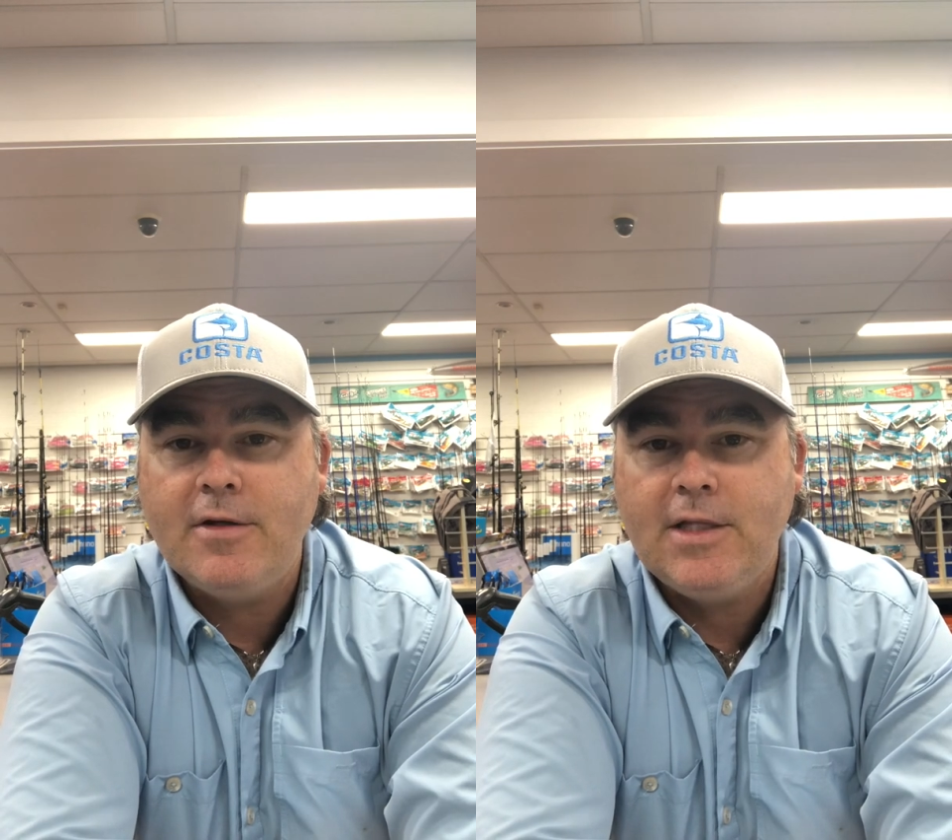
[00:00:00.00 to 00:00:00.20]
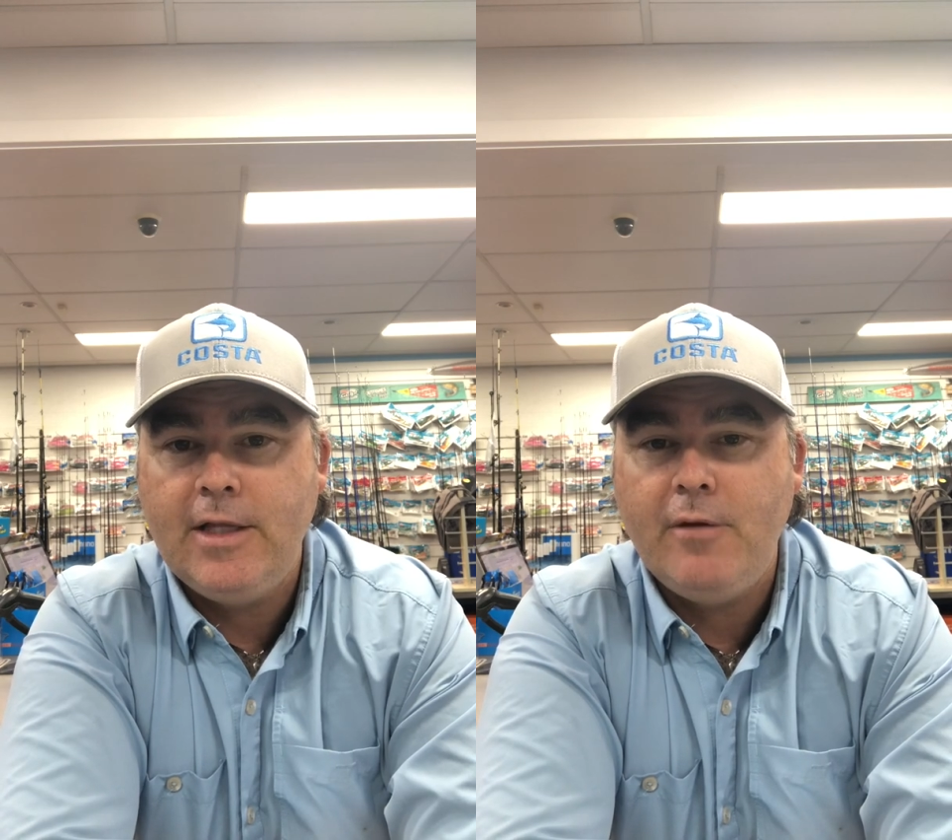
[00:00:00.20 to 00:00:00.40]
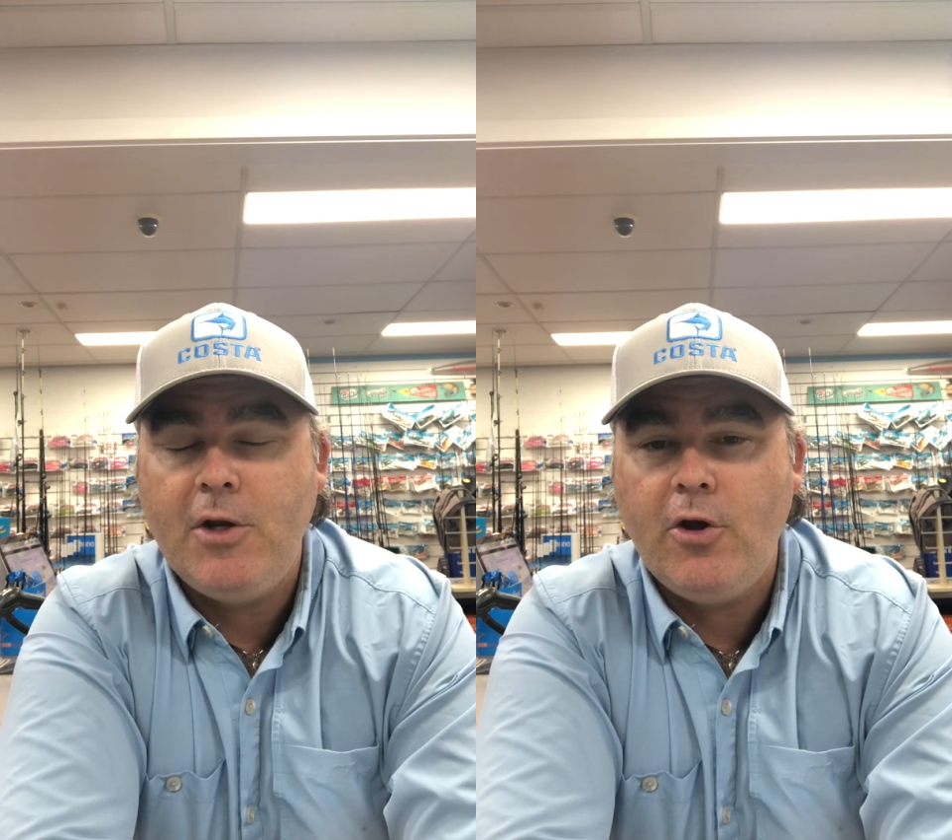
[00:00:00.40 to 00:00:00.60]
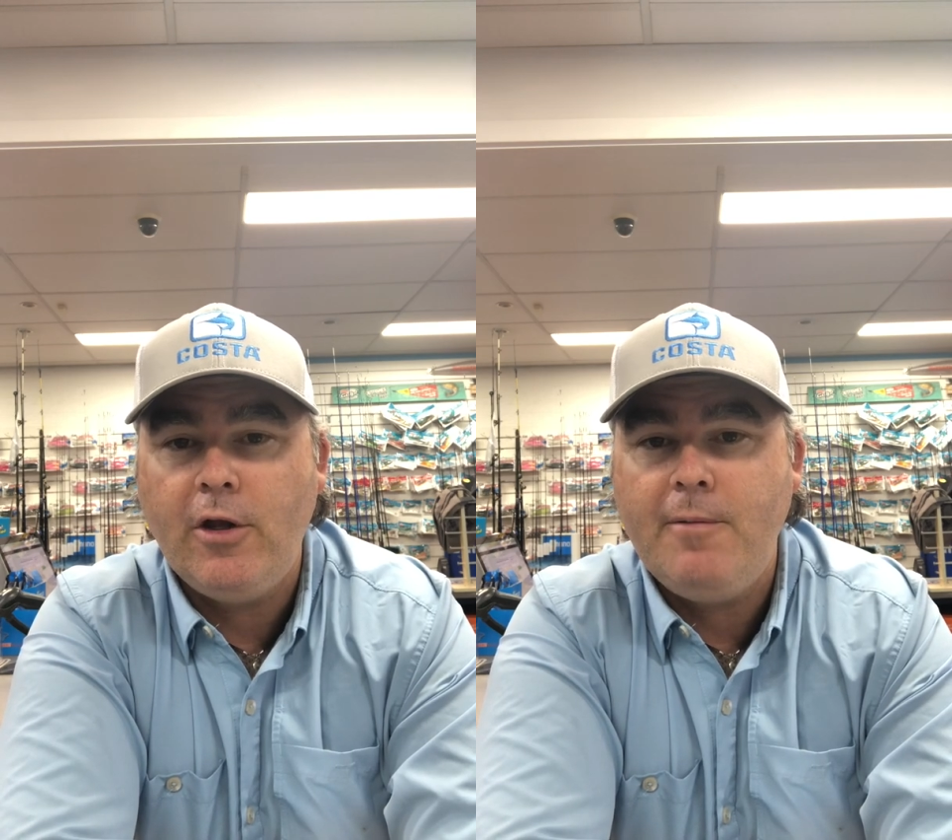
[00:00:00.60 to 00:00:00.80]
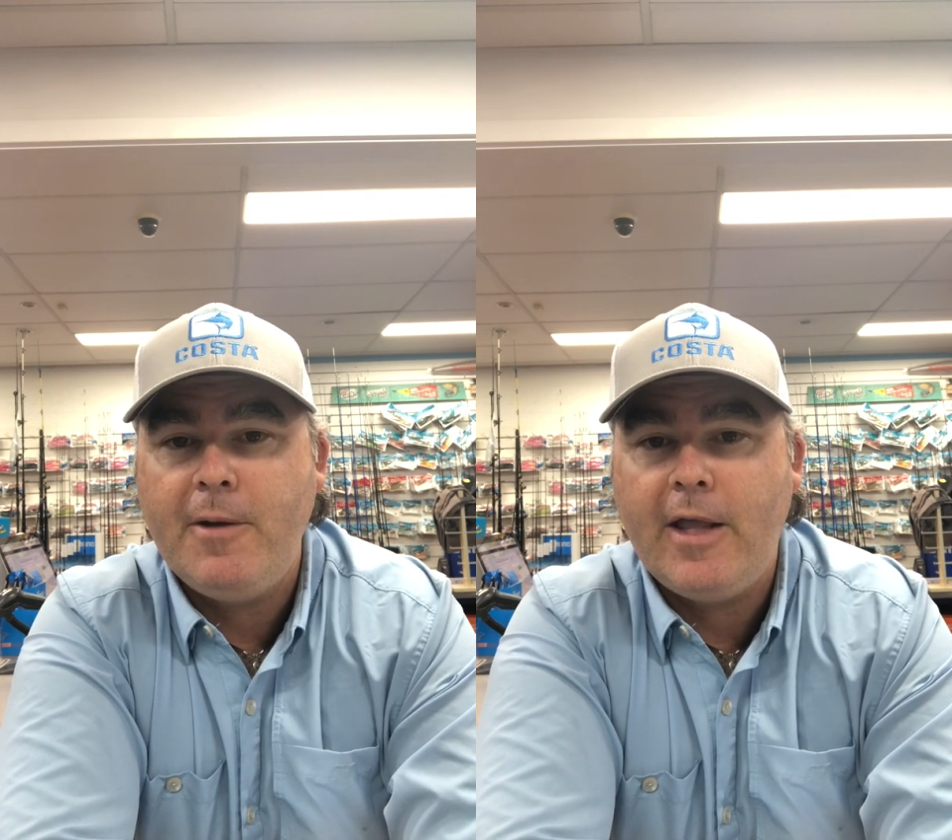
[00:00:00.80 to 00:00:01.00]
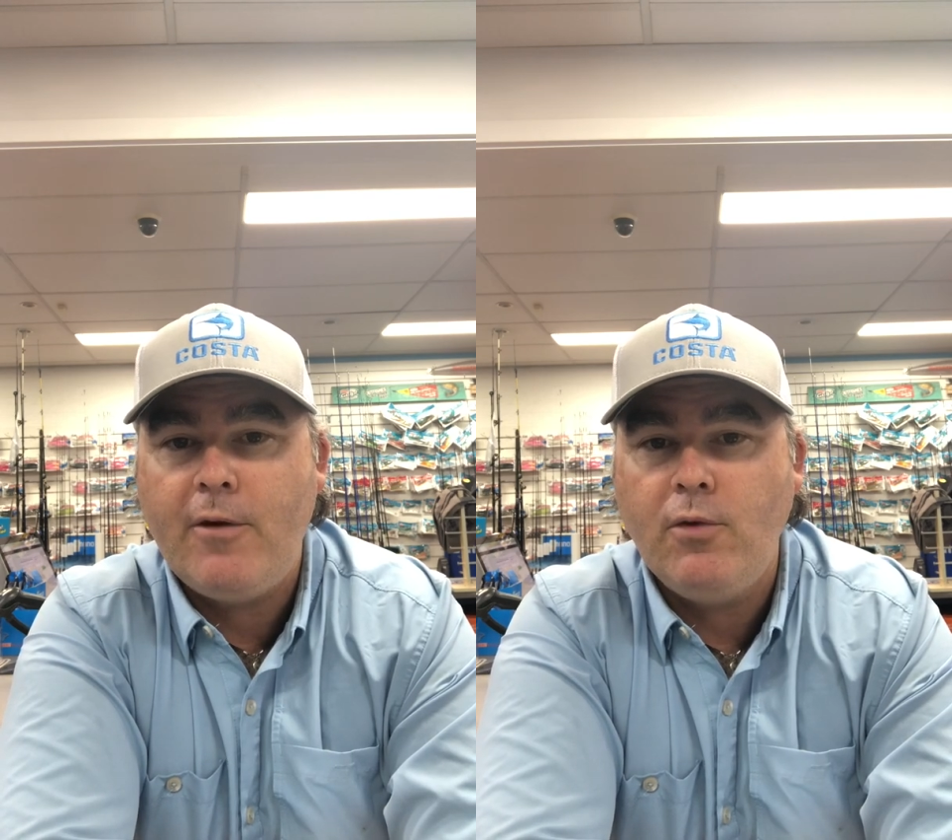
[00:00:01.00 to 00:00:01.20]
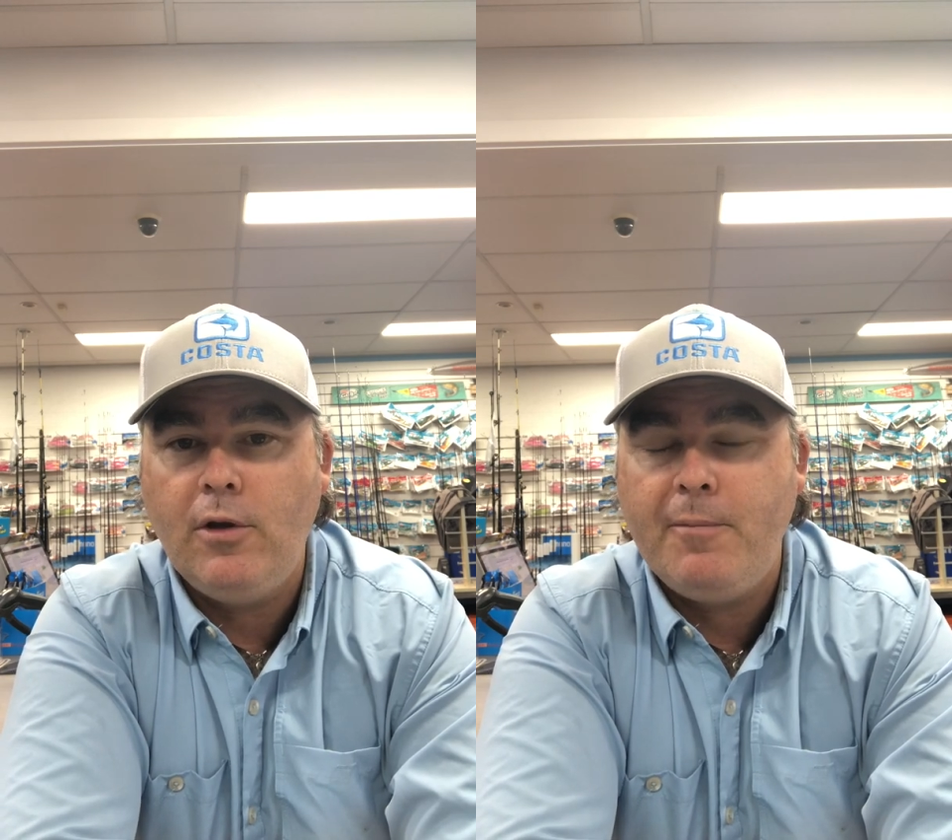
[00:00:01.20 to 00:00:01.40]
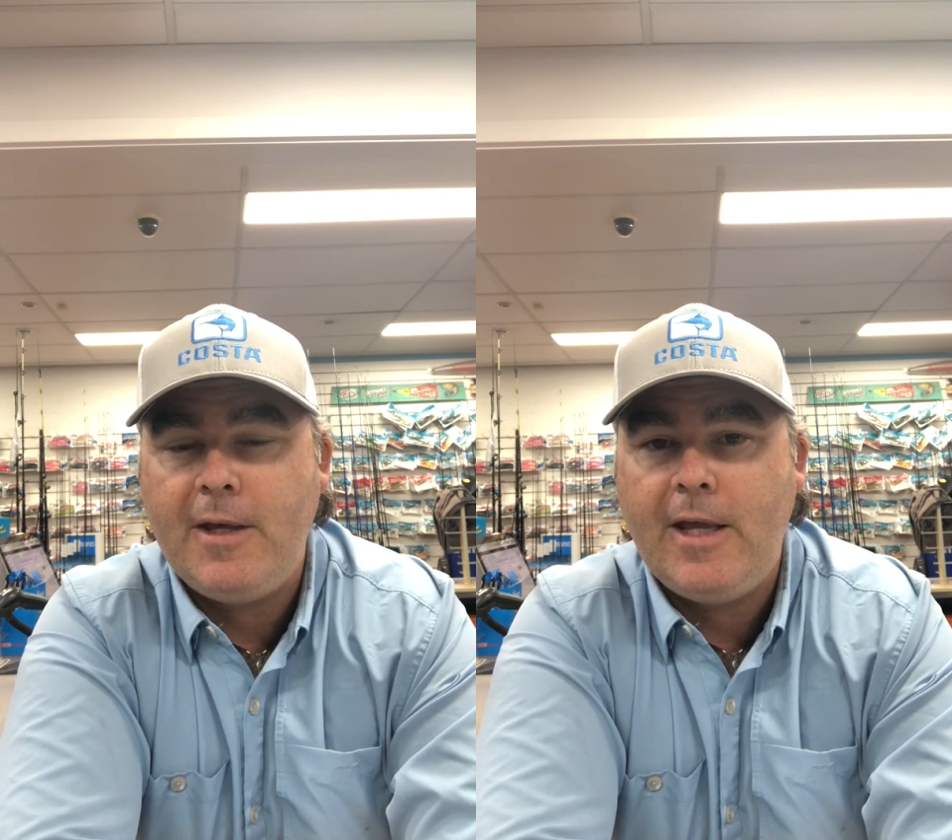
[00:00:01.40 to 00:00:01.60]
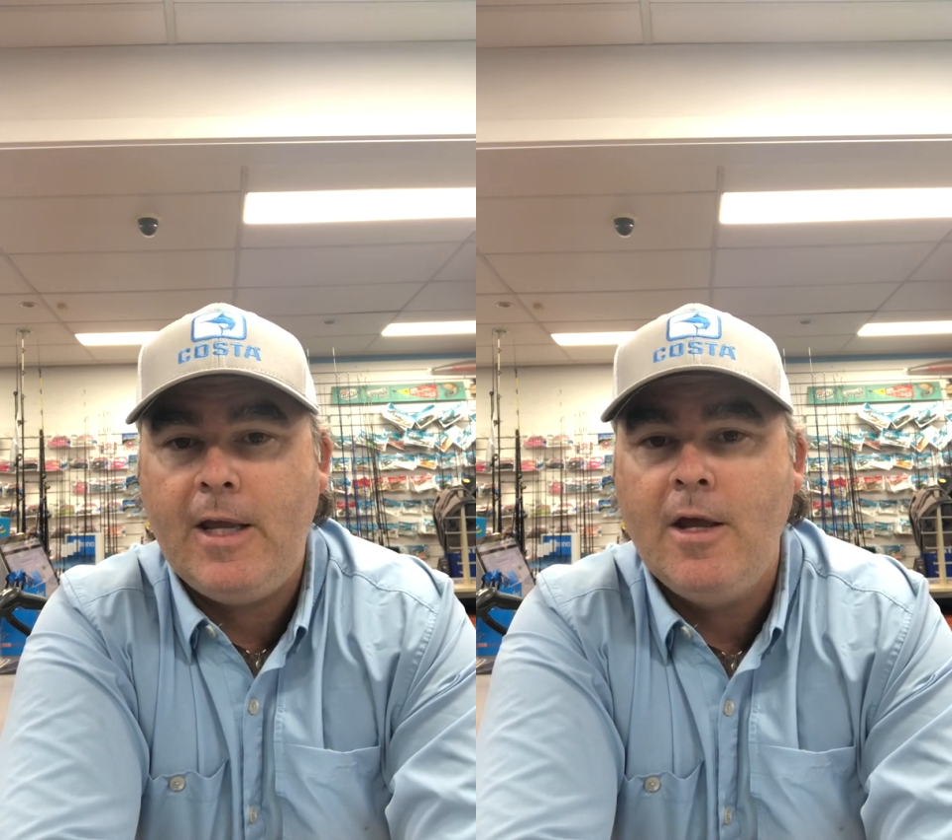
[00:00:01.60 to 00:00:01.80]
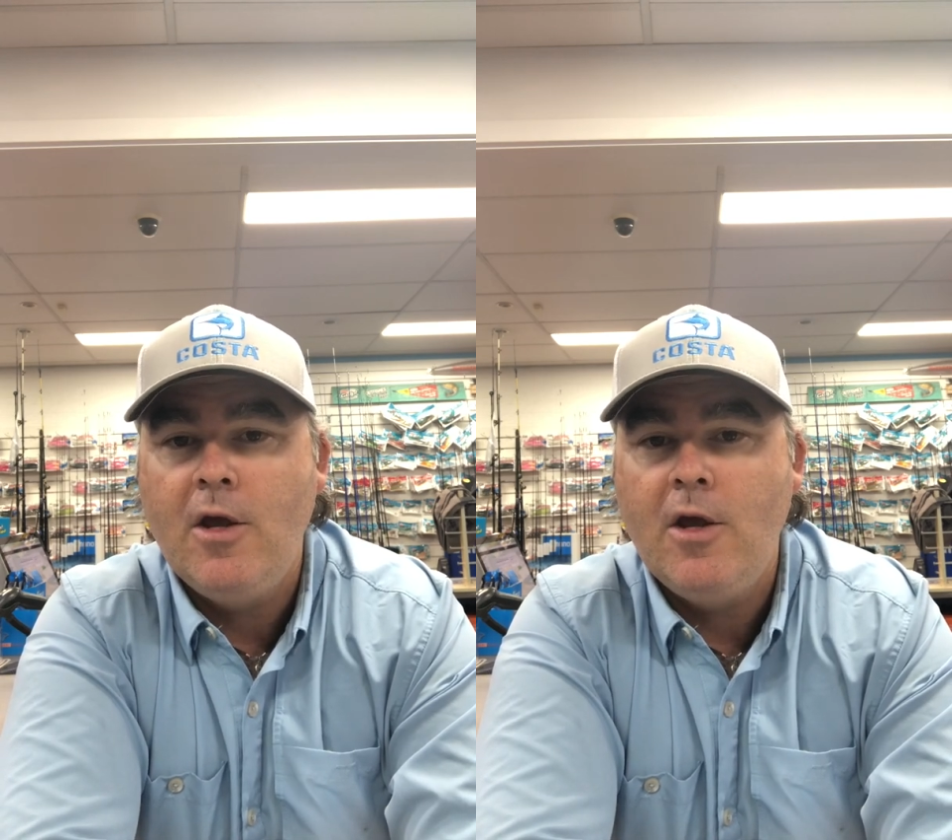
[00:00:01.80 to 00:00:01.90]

It's a little bit early, but they will appear